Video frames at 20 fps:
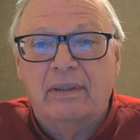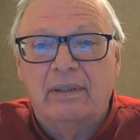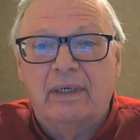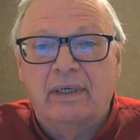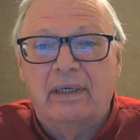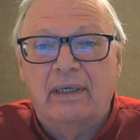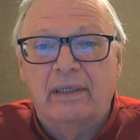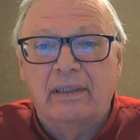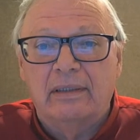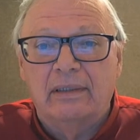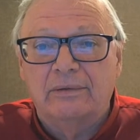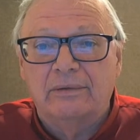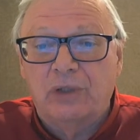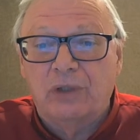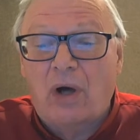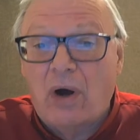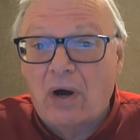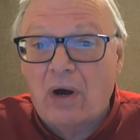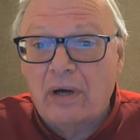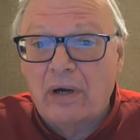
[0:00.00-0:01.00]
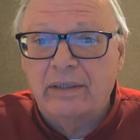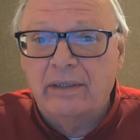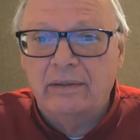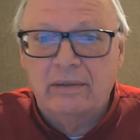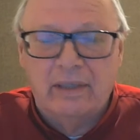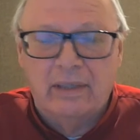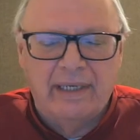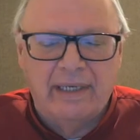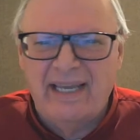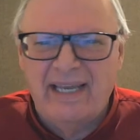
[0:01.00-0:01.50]
uh, talk,
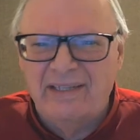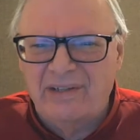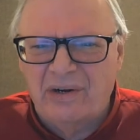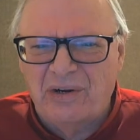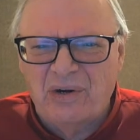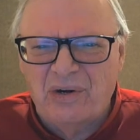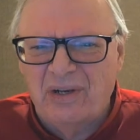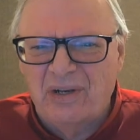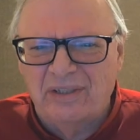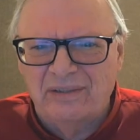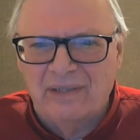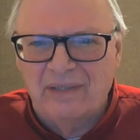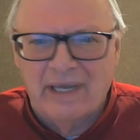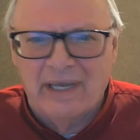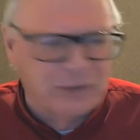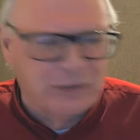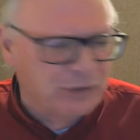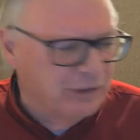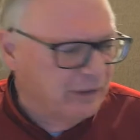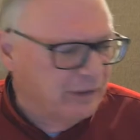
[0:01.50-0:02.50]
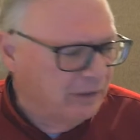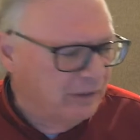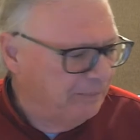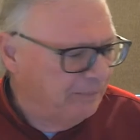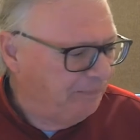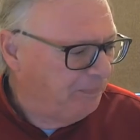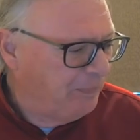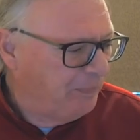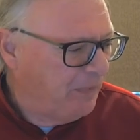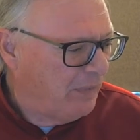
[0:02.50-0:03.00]
I hate to call it lecture,
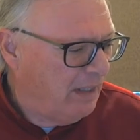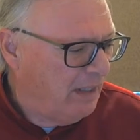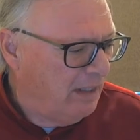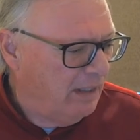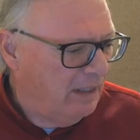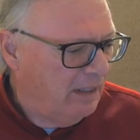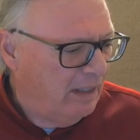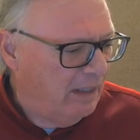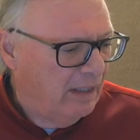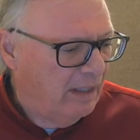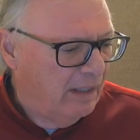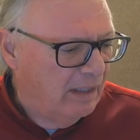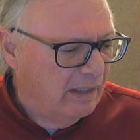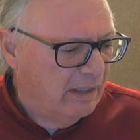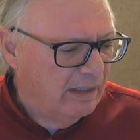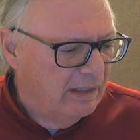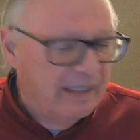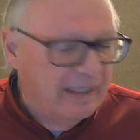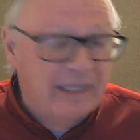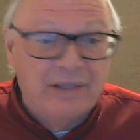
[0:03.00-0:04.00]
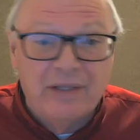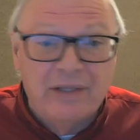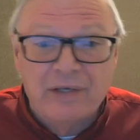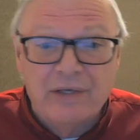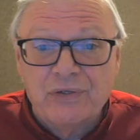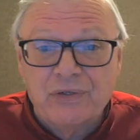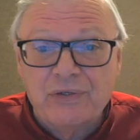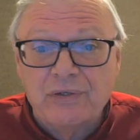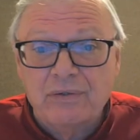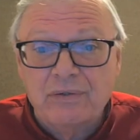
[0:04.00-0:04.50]
uh, in
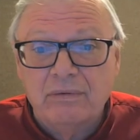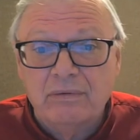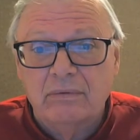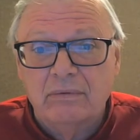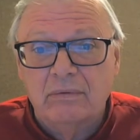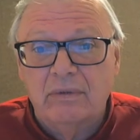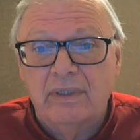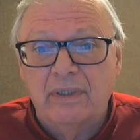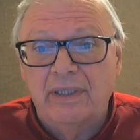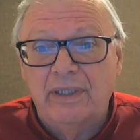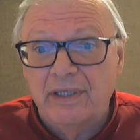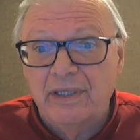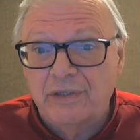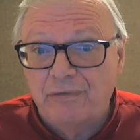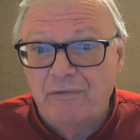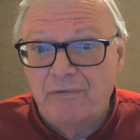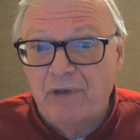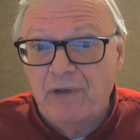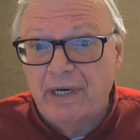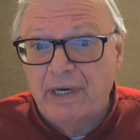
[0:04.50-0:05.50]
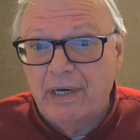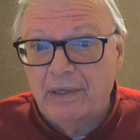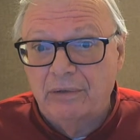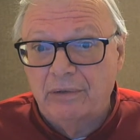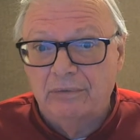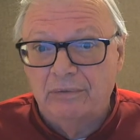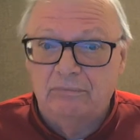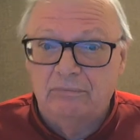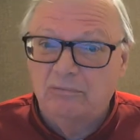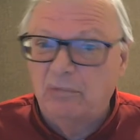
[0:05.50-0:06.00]
this in this video,
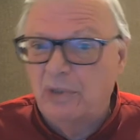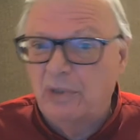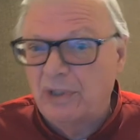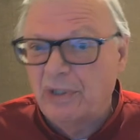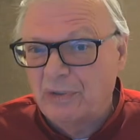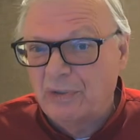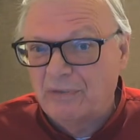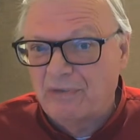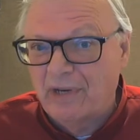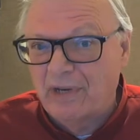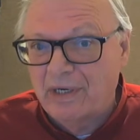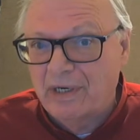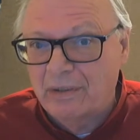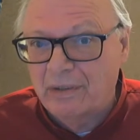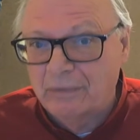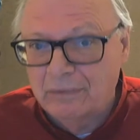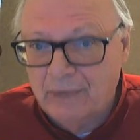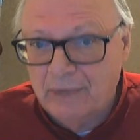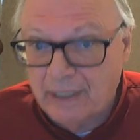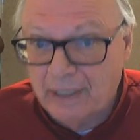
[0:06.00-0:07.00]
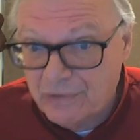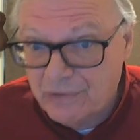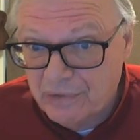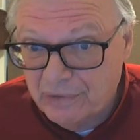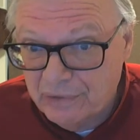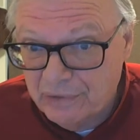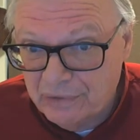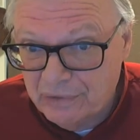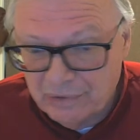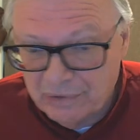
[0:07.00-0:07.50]
we'll use video, that's a
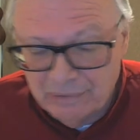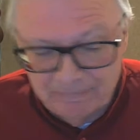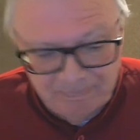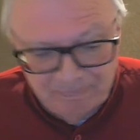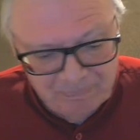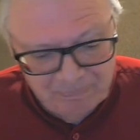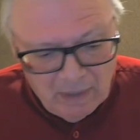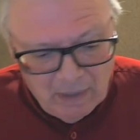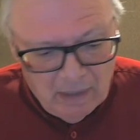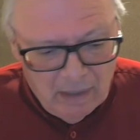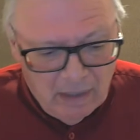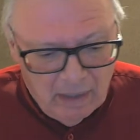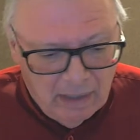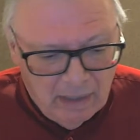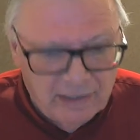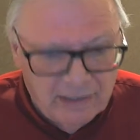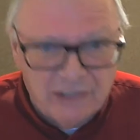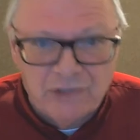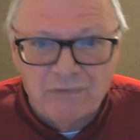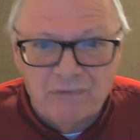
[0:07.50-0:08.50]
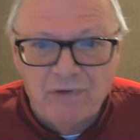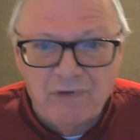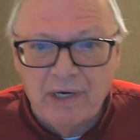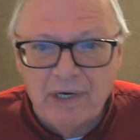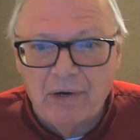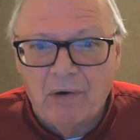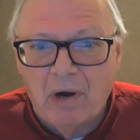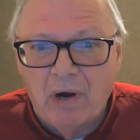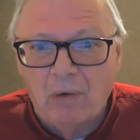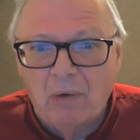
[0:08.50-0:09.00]
good term. In this
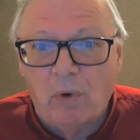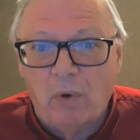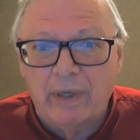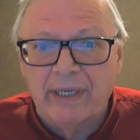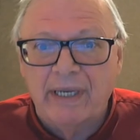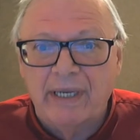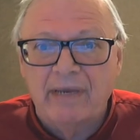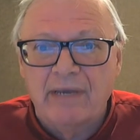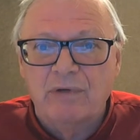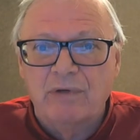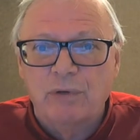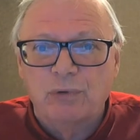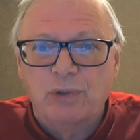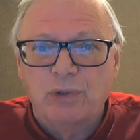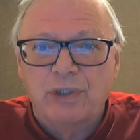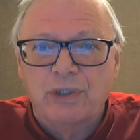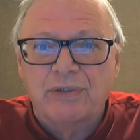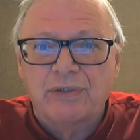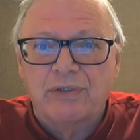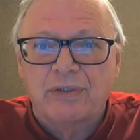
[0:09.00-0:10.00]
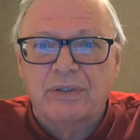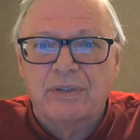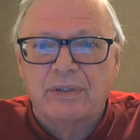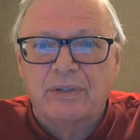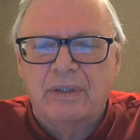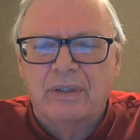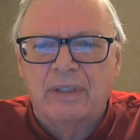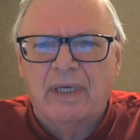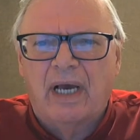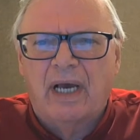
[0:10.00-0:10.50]
video, I want to give you just
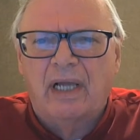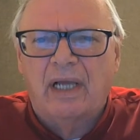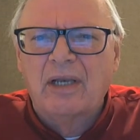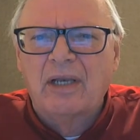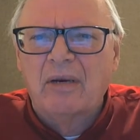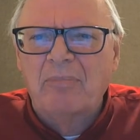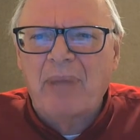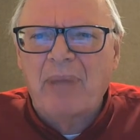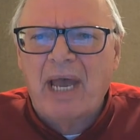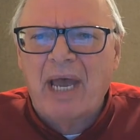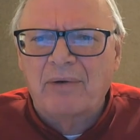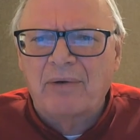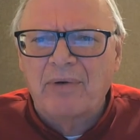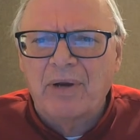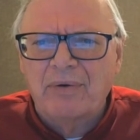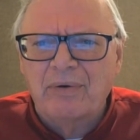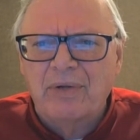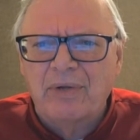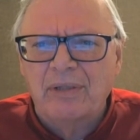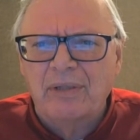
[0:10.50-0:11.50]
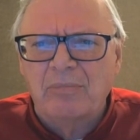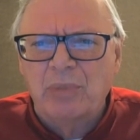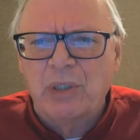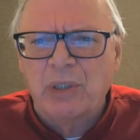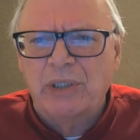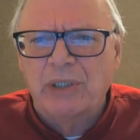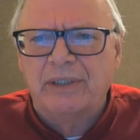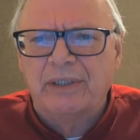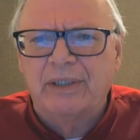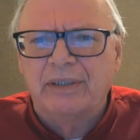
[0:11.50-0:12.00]
a little background on the
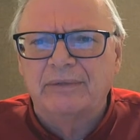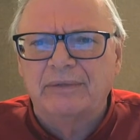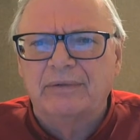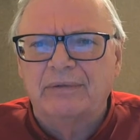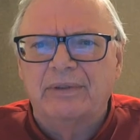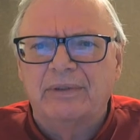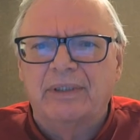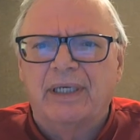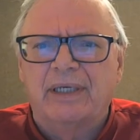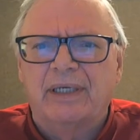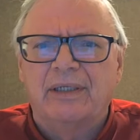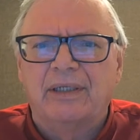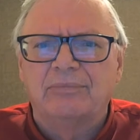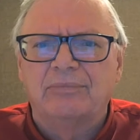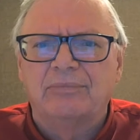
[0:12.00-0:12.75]
book and a, an